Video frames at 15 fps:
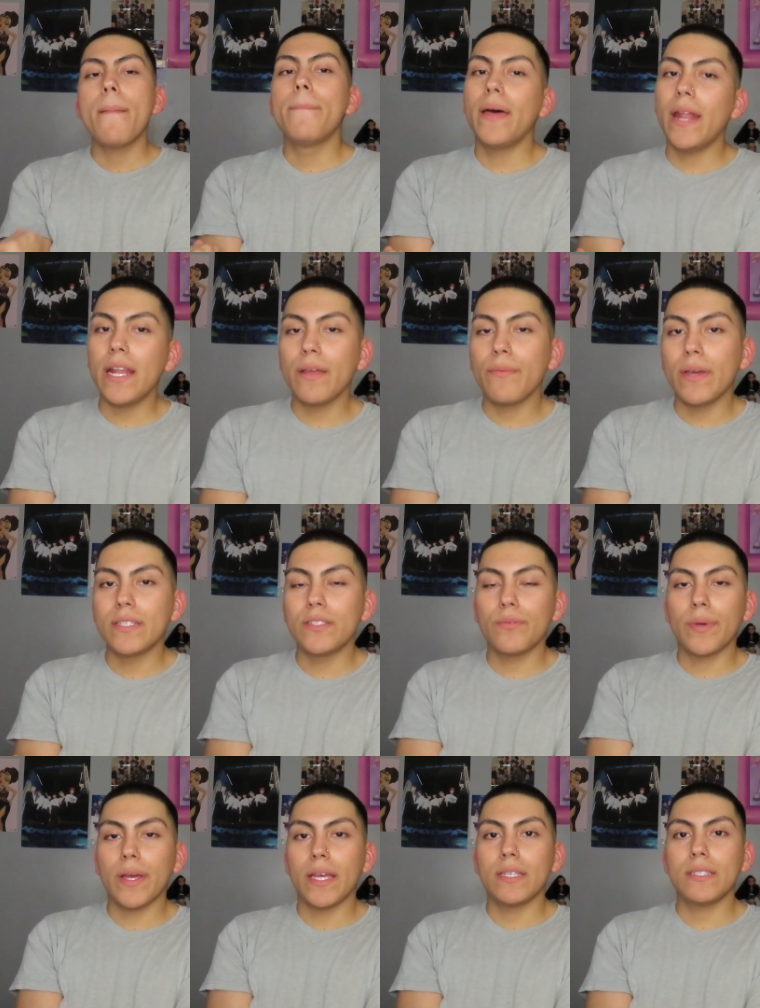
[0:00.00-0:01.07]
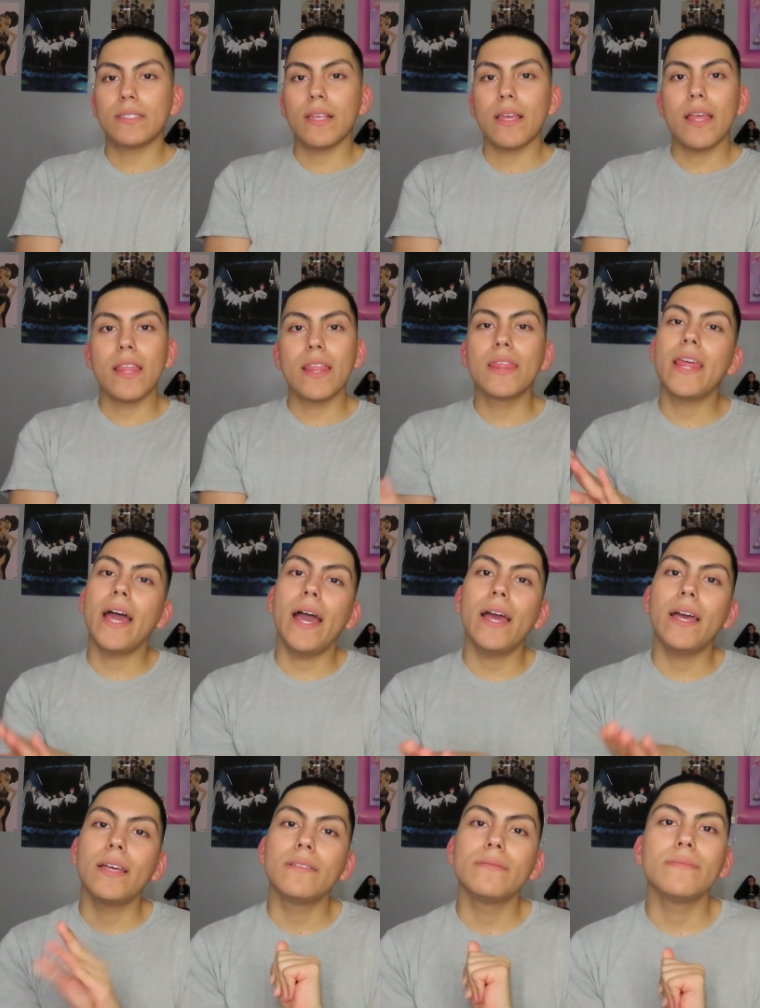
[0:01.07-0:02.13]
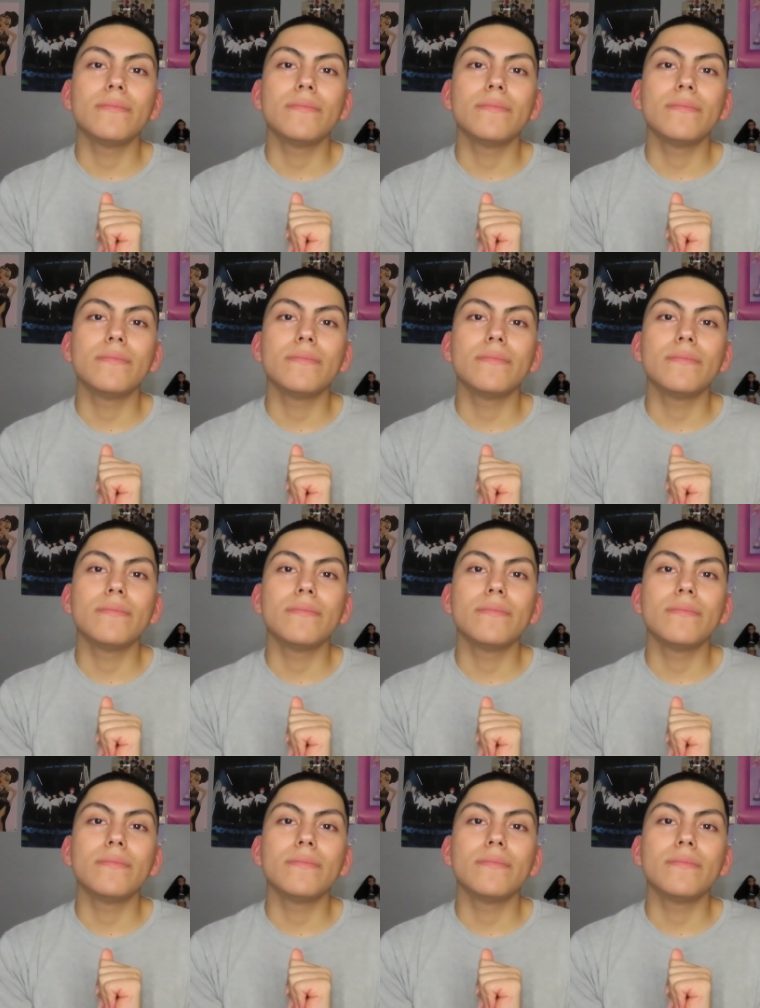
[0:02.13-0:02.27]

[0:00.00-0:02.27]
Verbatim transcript: But anyways, you guys, that